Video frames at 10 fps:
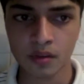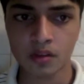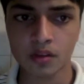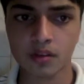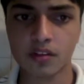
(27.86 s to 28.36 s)

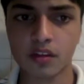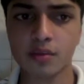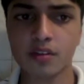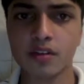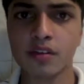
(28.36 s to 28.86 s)
The
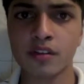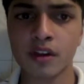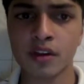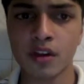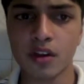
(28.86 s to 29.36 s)
conception is
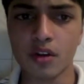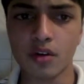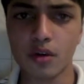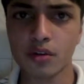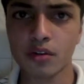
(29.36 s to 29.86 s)
that
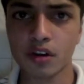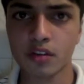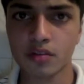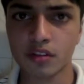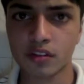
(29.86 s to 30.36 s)
northern
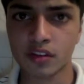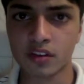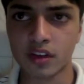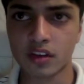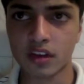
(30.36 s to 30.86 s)
countries can
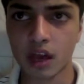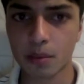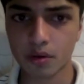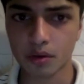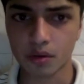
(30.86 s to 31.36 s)
take
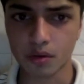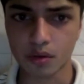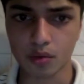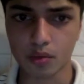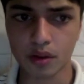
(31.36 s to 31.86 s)
capital
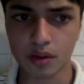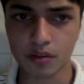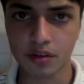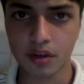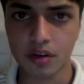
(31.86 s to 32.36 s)
or
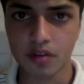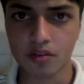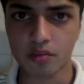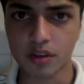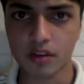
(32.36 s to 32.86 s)
wealth
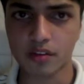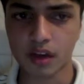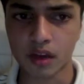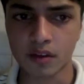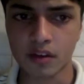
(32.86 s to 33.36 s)
from less
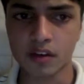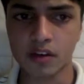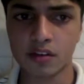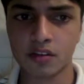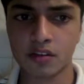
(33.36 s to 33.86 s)

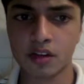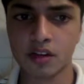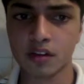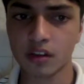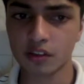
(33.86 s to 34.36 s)
advantageous
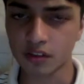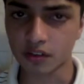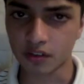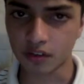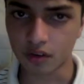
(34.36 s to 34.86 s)

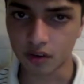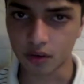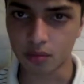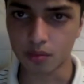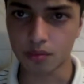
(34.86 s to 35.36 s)
civilizations to
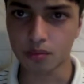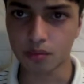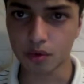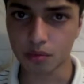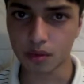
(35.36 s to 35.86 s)
earn
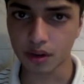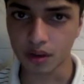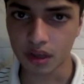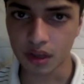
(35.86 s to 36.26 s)
more money.